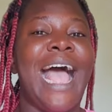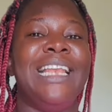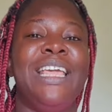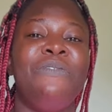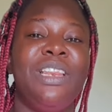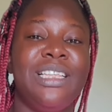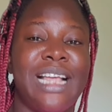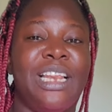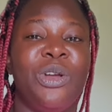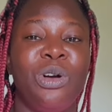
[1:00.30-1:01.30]
And even
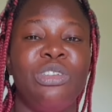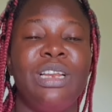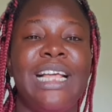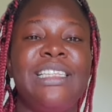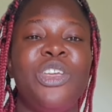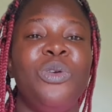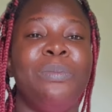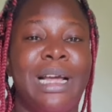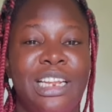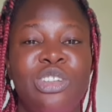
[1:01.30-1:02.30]
inside the country, let's say you
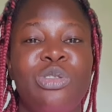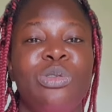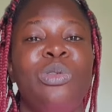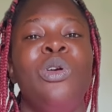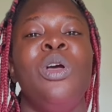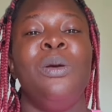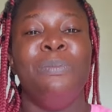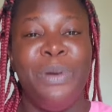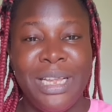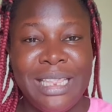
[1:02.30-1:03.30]
manage to
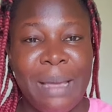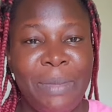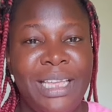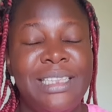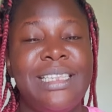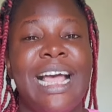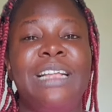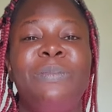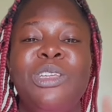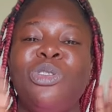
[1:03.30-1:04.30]
bring them
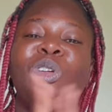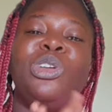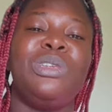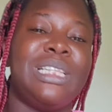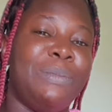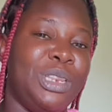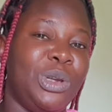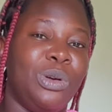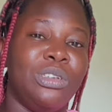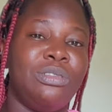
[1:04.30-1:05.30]
inside, please do not use them in the
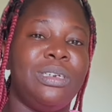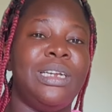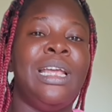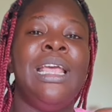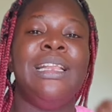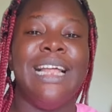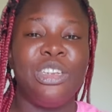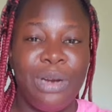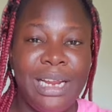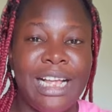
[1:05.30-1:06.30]
country. They're
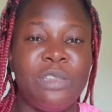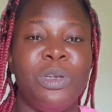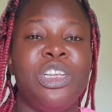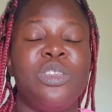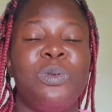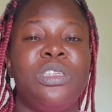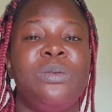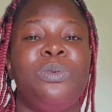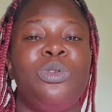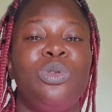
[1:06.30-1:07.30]
trying as much as
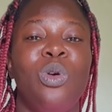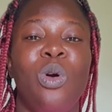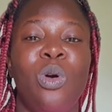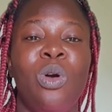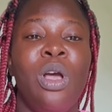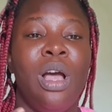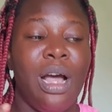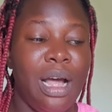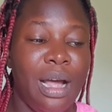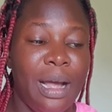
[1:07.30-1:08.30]
possible to go
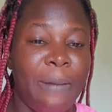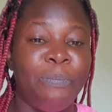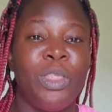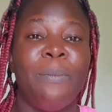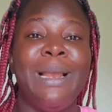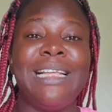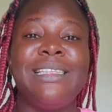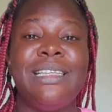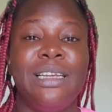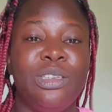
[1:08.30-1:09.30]

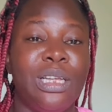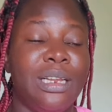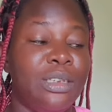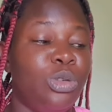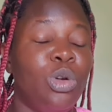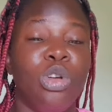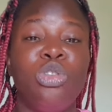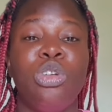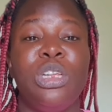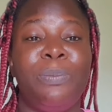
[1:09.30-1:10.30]
to
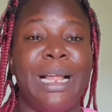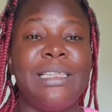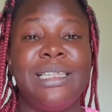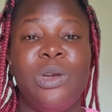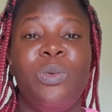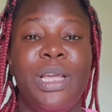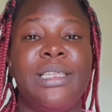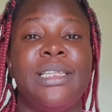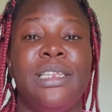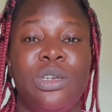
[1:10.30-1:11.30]
control the plastic
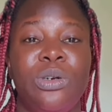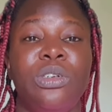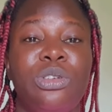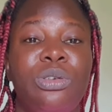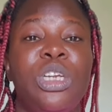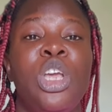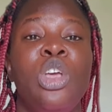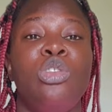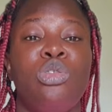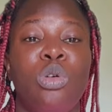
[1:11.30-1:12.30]
waste in the country.
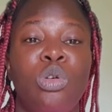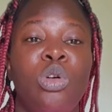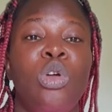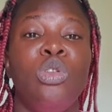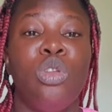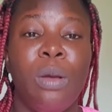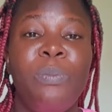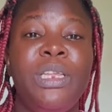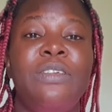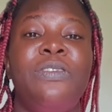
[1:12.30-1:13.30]
So don't
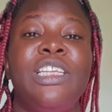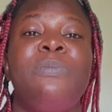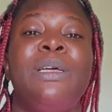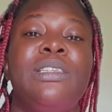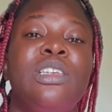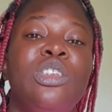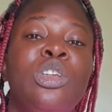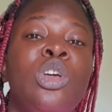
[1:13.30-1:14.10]
be the first person